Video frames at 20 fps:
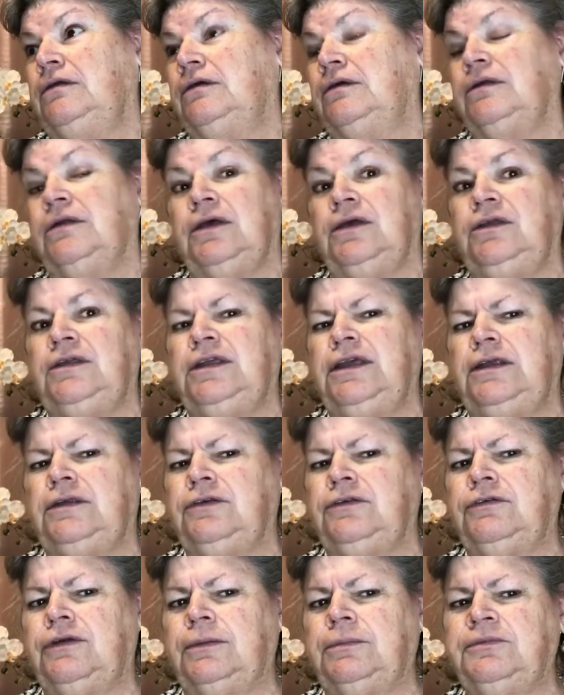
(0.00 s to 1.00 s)
I know you get
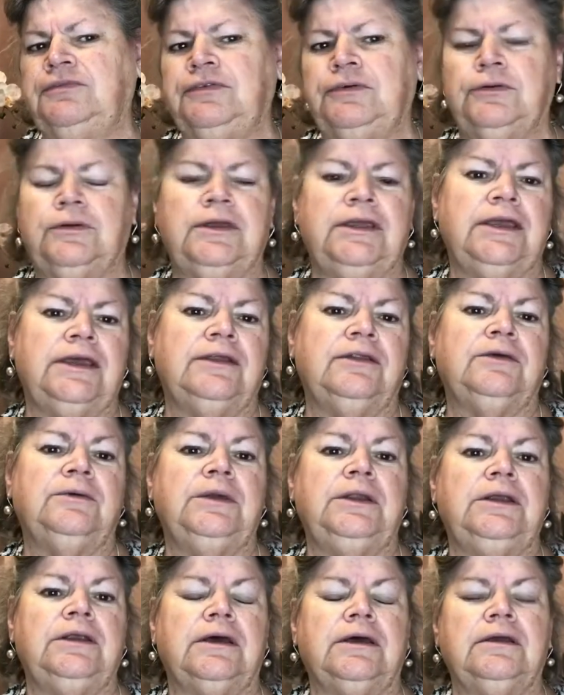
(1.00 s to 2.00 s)
into trouble for looking out the
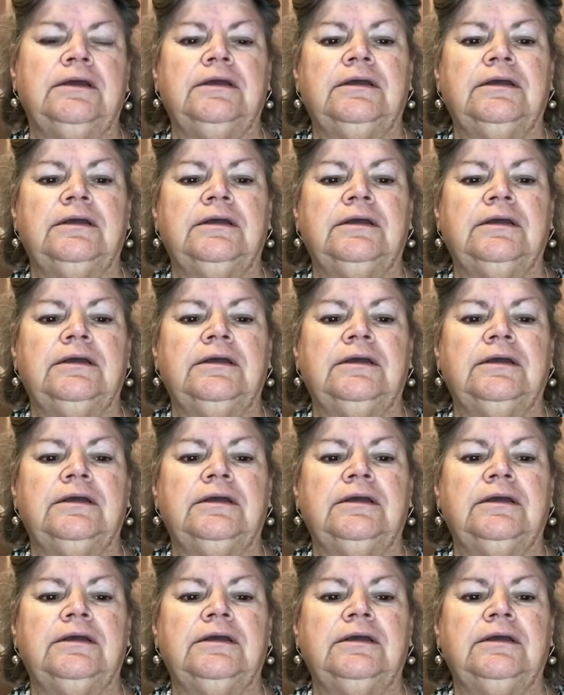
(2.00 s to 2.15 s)
window.